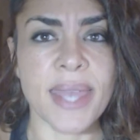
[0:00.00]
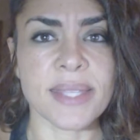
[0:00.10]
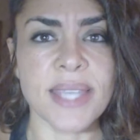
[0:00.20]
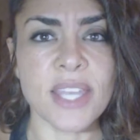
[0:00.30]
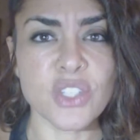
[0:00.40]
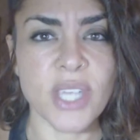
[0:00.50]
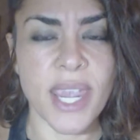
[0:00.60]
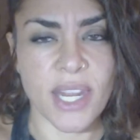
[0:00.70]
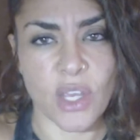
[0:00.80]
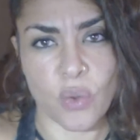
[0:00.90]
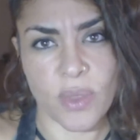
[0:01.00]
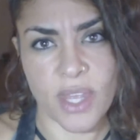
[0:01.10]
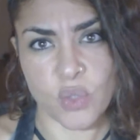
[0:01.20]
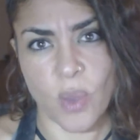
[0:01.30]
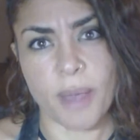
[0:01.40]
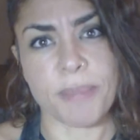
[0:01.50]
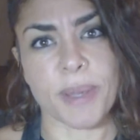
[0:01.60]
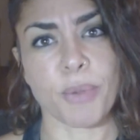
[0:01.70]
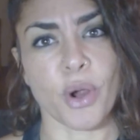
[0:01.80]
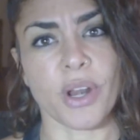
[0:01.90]
and educating you, and that's why a
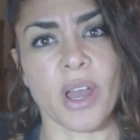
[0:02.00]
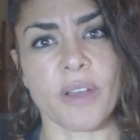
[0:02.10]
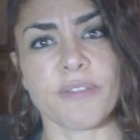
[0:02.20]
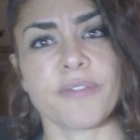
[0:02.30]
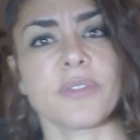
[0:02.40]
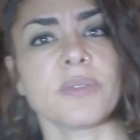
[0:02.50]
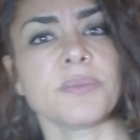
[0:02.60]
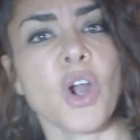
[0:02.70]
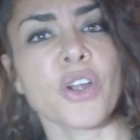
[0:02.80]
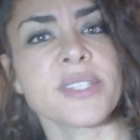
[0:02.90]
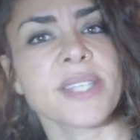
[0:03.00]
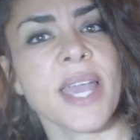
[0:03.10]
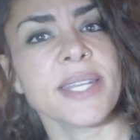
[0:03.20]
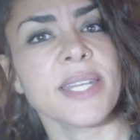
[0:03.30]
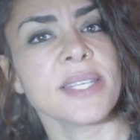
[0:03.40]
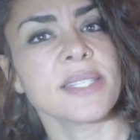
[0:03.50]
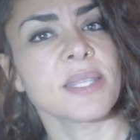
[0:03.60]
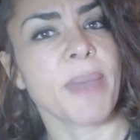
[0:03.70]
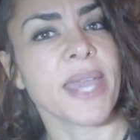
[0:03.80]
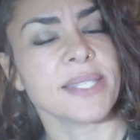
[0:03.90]
big part of our site
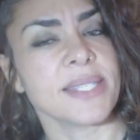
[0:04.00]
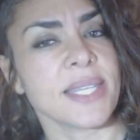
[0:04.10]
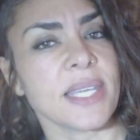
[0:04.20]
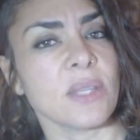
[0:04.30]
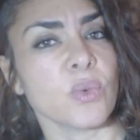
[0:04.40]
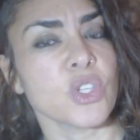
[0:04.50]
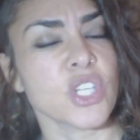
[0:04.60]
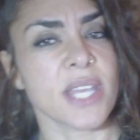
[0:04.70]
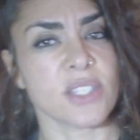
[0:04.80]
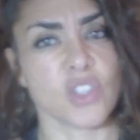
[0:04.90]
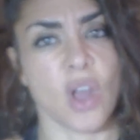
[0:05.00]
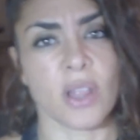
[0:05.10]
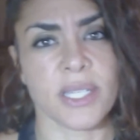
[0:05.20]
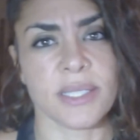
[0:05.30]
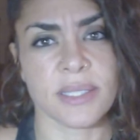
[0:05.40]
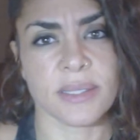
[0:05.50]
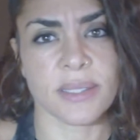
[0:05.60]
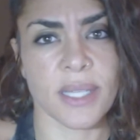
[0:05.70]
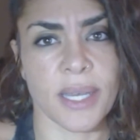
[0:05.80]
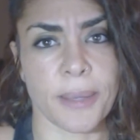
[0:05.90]
is the magazine, which has solid
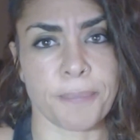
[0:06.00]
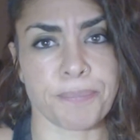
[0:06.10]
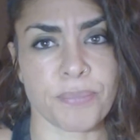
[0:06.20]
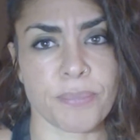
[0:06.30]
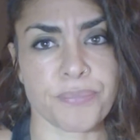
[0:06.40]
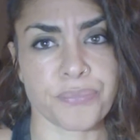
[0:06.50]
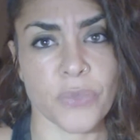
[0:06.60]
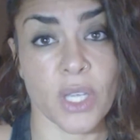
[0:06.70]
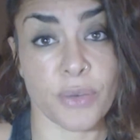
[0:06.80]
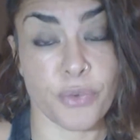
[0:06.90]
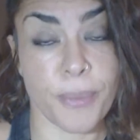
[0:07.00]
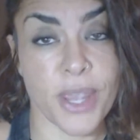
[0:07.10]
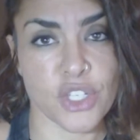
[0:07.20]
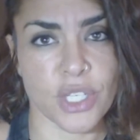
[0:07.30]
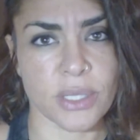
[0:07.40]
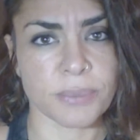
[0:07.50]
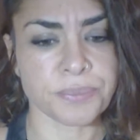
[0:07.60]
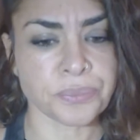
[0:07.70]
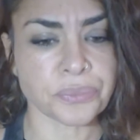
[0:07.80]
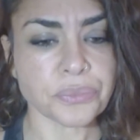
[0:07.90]
information.
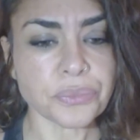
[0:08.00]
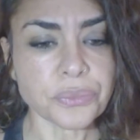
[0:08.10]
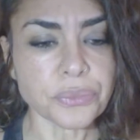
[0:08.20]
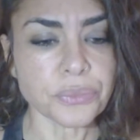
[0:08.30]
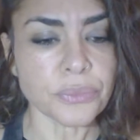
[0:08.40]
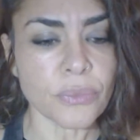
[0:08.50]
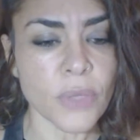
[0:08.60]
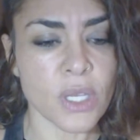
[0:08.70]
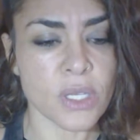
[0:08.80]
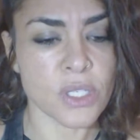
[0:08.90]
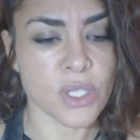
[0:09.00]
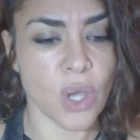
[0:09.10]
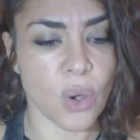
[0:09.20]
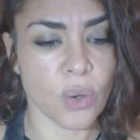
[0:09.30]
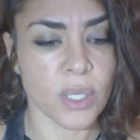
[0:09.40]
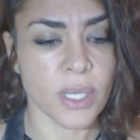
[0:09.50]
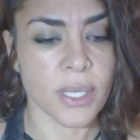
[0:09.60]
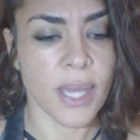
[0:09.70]
So